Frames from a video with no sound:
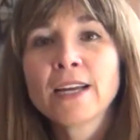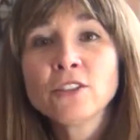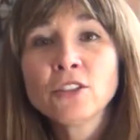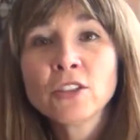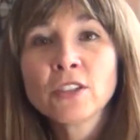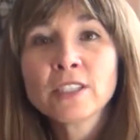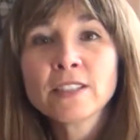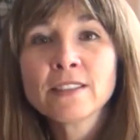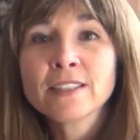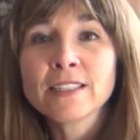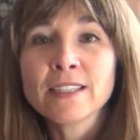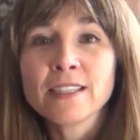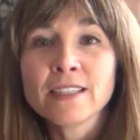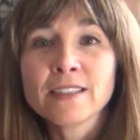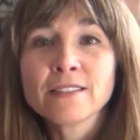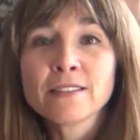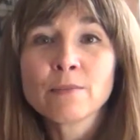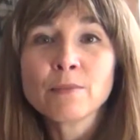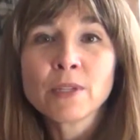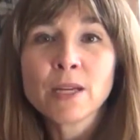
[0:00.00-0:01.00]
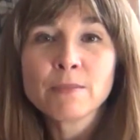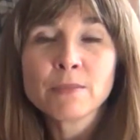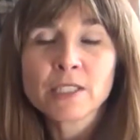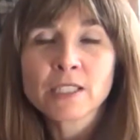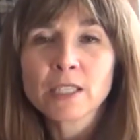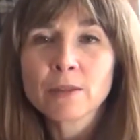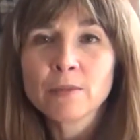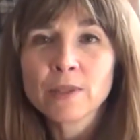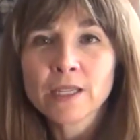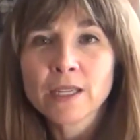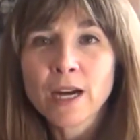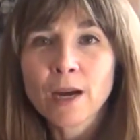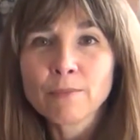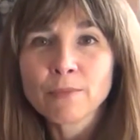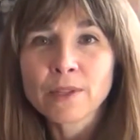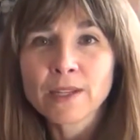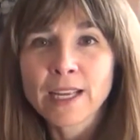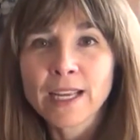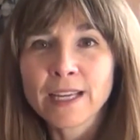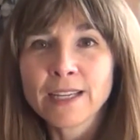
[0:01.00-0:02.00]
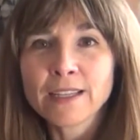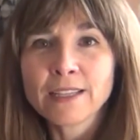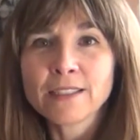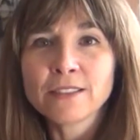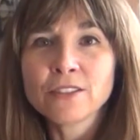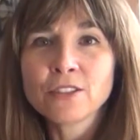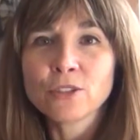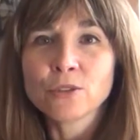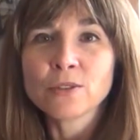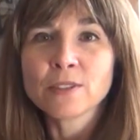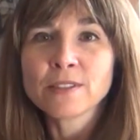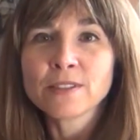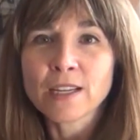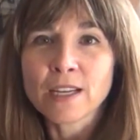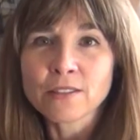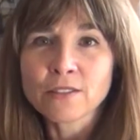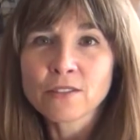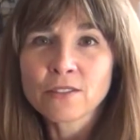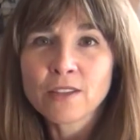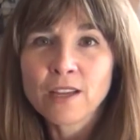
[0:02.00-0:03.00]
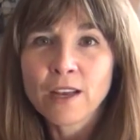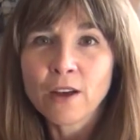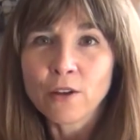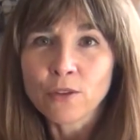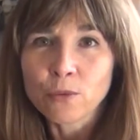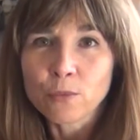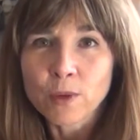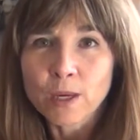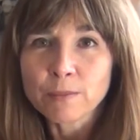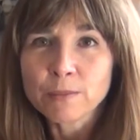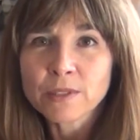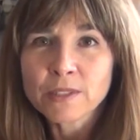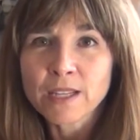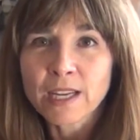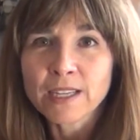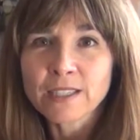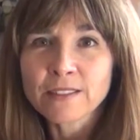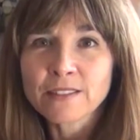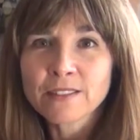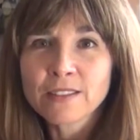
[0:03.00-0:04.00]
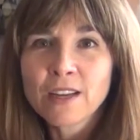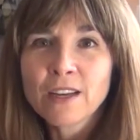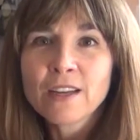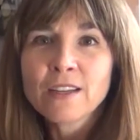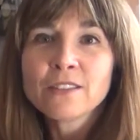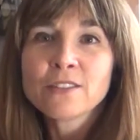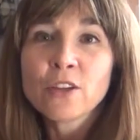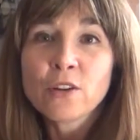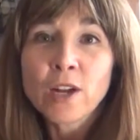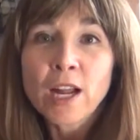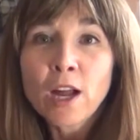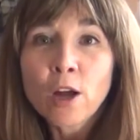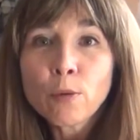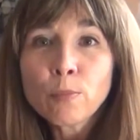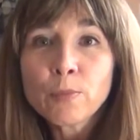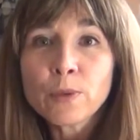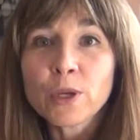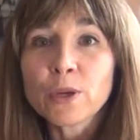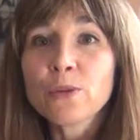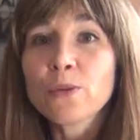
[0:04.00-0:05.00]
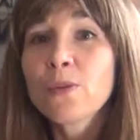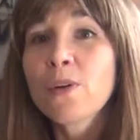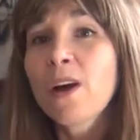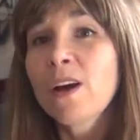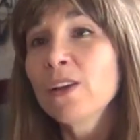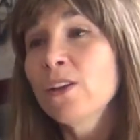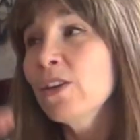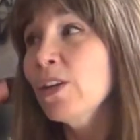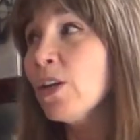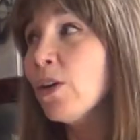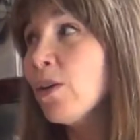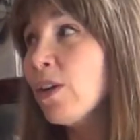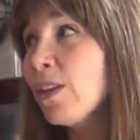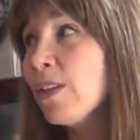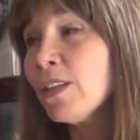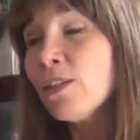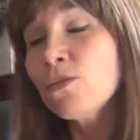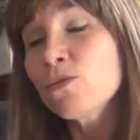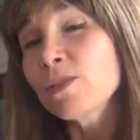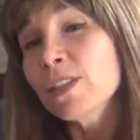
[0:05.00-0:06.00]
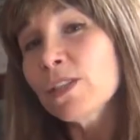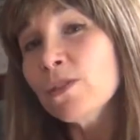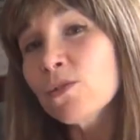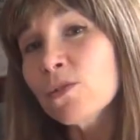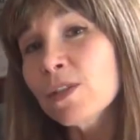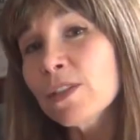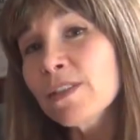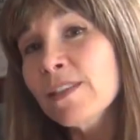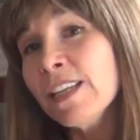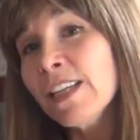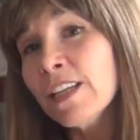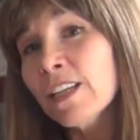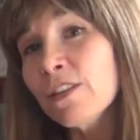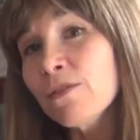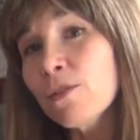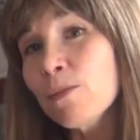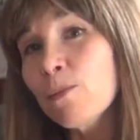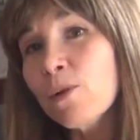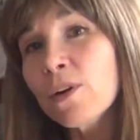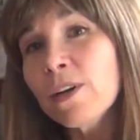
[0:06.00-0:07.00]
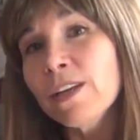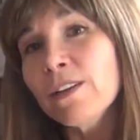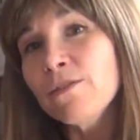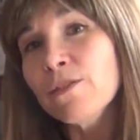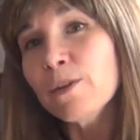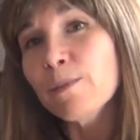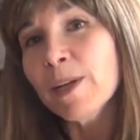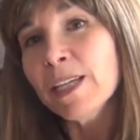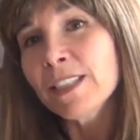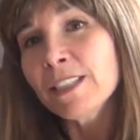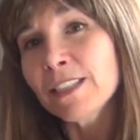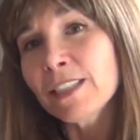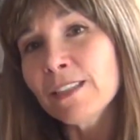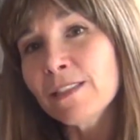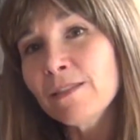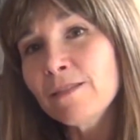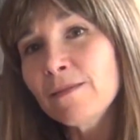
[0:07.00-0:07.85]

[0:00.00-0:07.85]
As you can see, sometimes it can be complicated to assess health websites. So to help you, you can go to this resource here for more information.